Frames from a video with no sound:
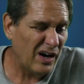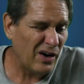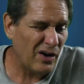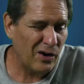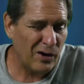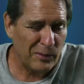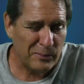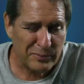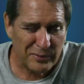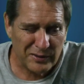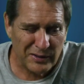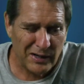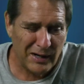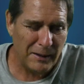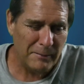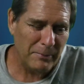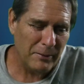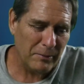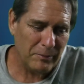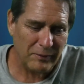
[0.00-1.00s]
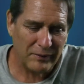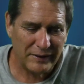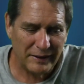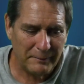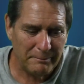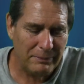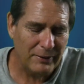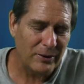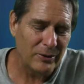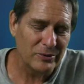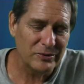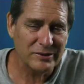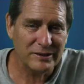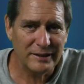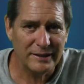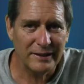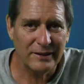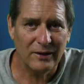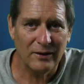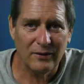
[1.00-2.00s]
I'll probably post
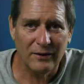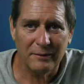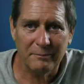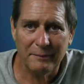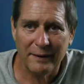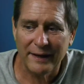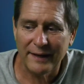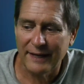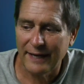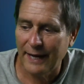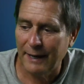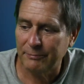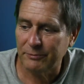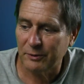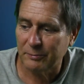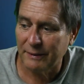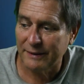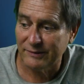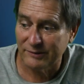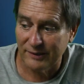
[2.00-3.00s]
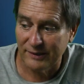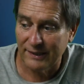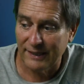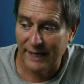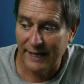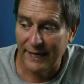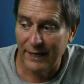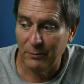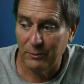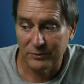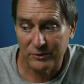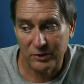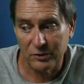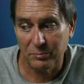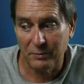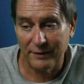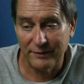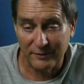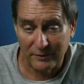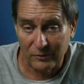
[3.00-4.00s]
it on my Capture by CK, which is
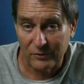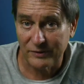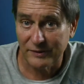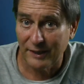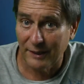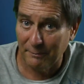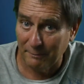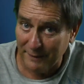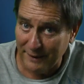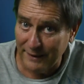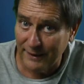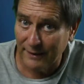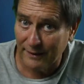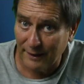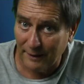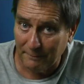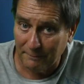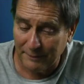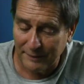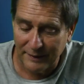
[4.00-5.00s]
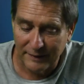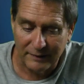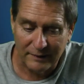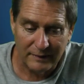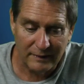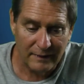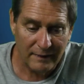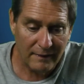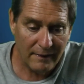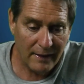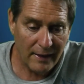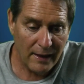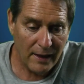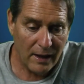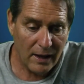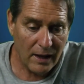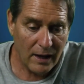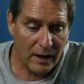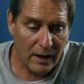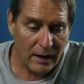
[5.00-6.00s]
my real estate media company
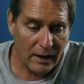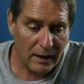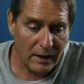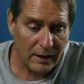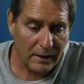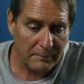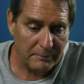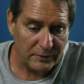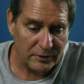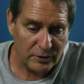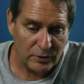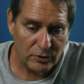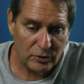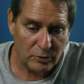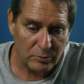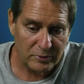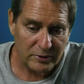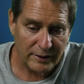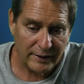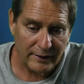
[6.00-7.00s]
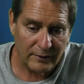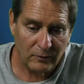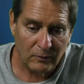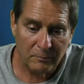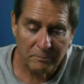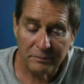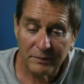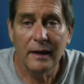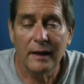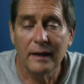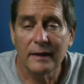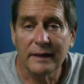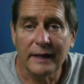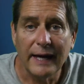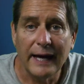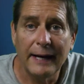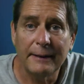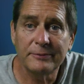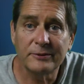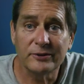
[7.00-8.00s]
YouTube channel.
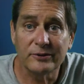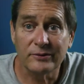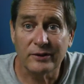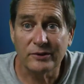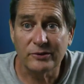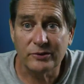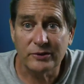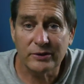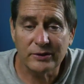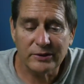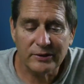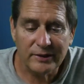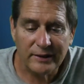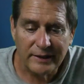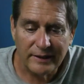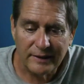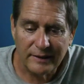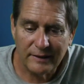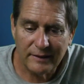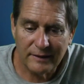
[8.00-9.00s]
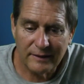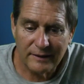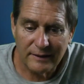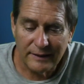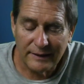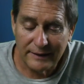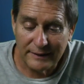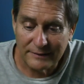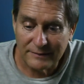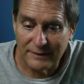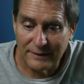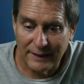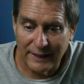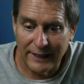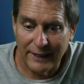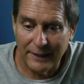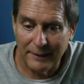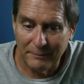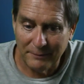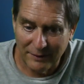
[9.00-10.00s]
Capture the Journey is the
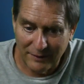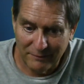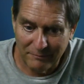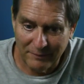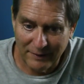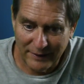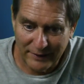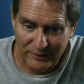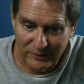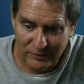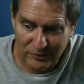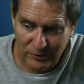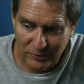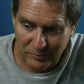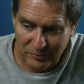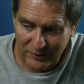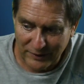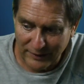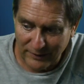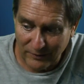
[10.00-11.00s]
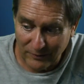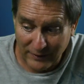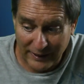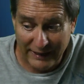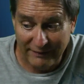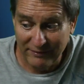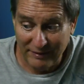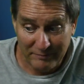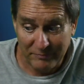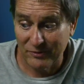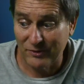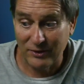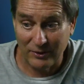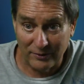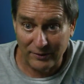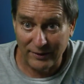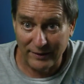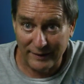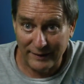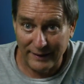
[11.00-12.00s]
name of my YouTube channel. I haven't even
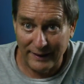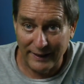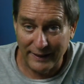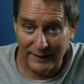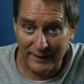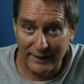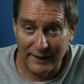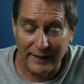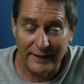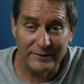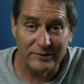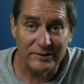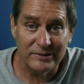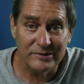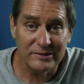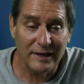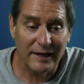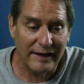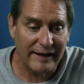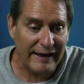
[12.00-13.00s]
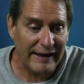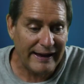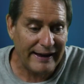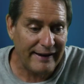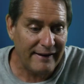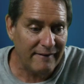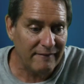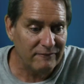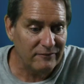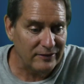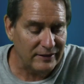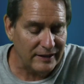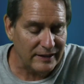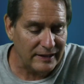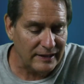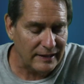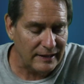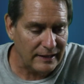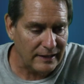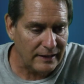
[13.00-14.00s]
started it yet. I have
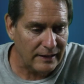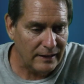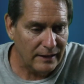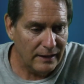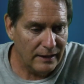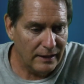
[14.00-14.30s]
the